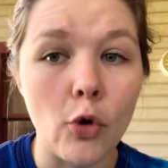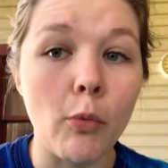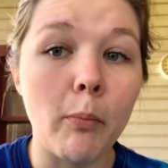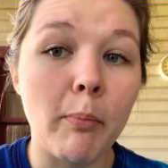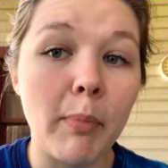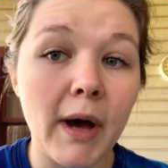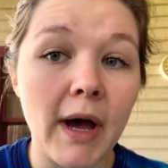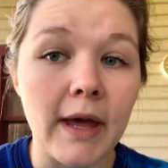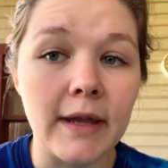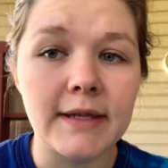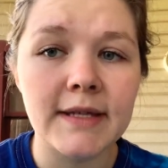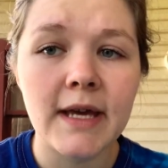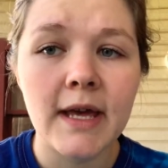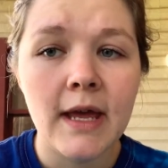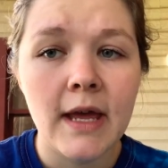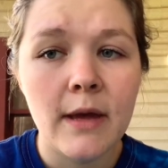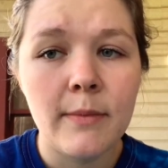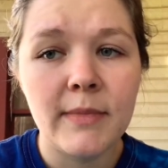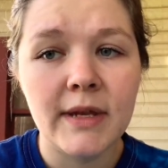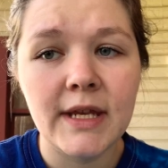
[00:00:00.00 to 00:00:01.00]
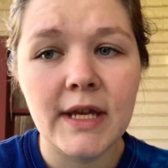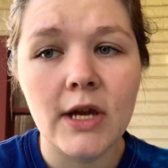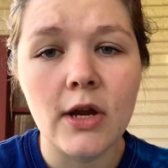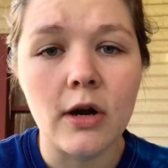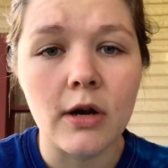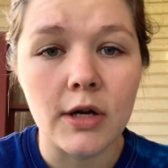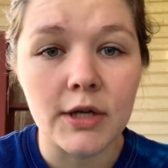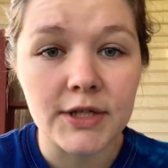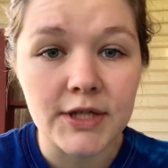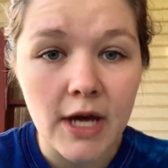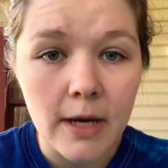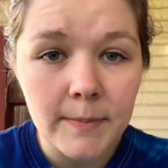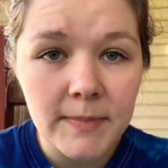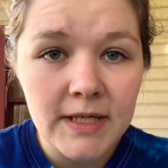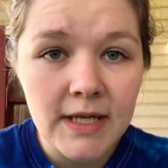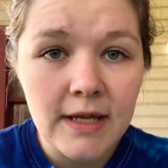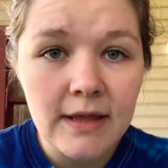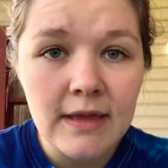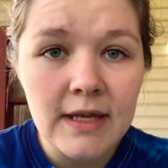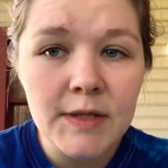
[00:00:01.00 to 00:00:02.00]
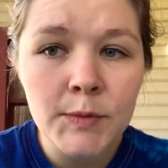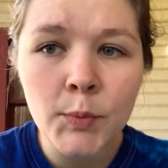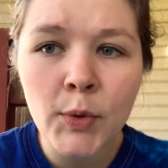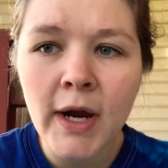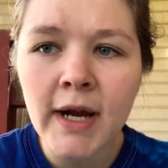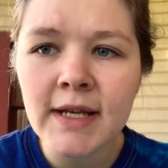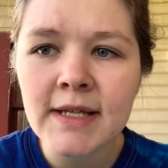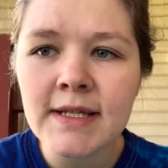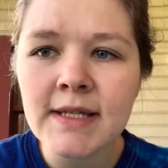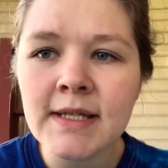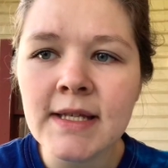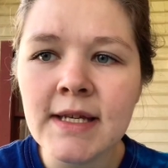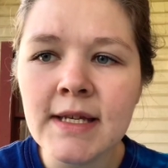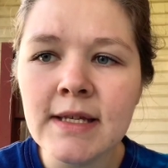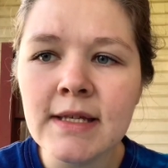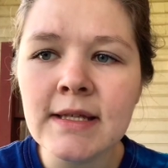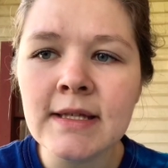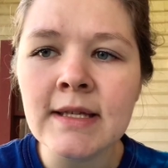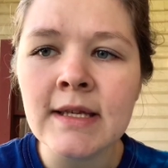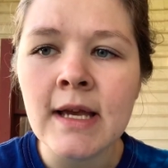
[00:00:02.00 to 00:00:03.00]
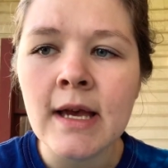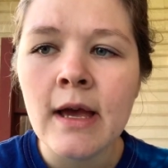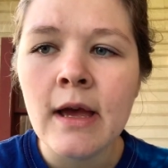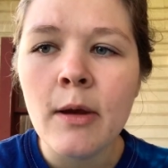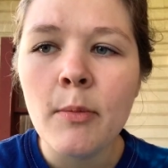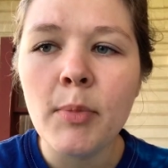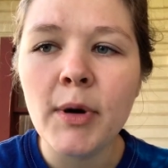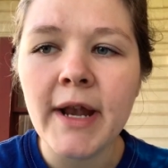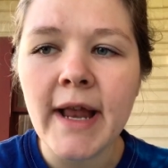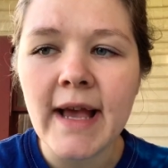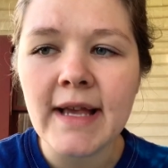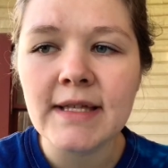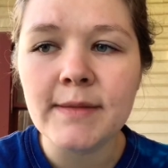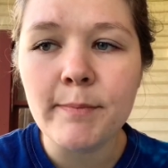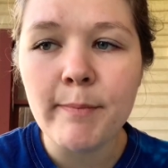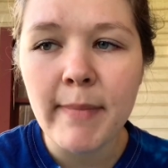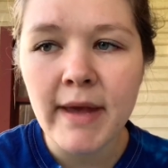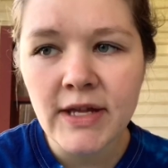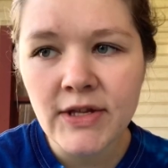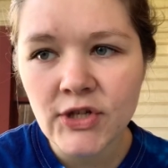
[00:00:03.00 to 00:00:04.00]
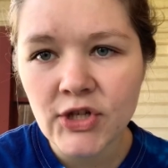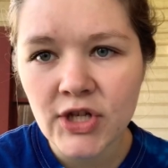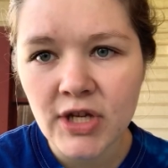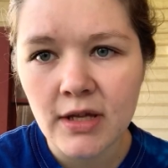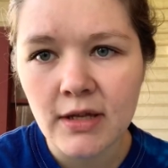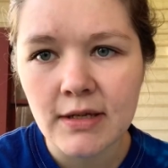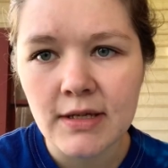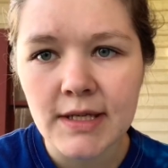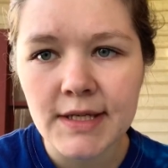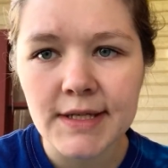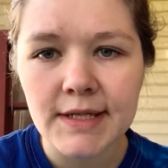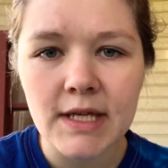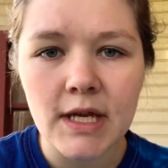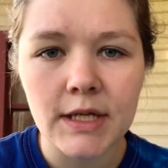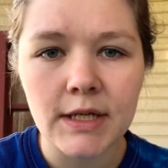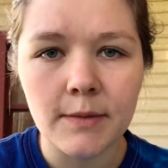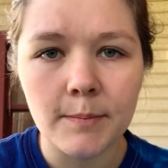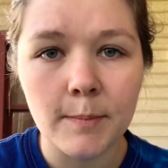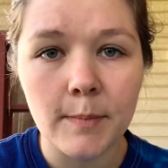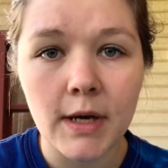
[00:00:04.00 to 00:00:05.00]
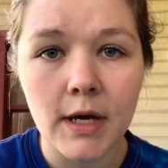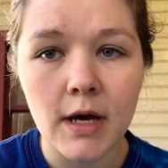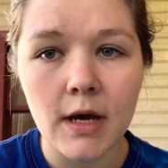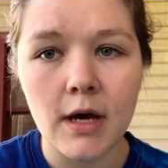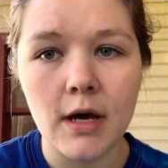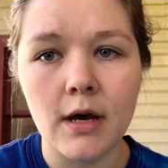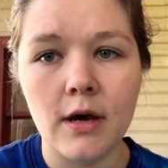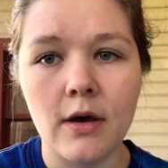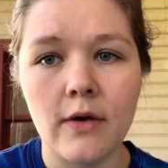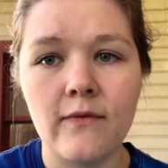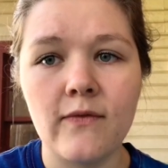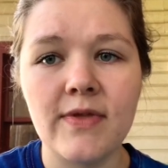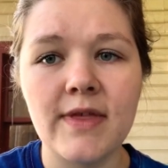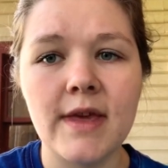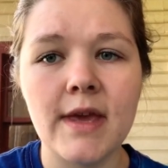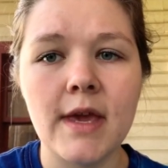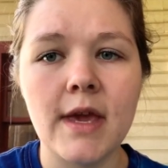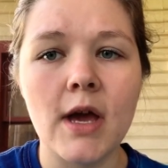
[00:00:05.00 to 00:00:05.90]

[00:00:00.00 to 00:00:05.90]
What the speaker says: But many are adopting these practices. But as mentioned, some of the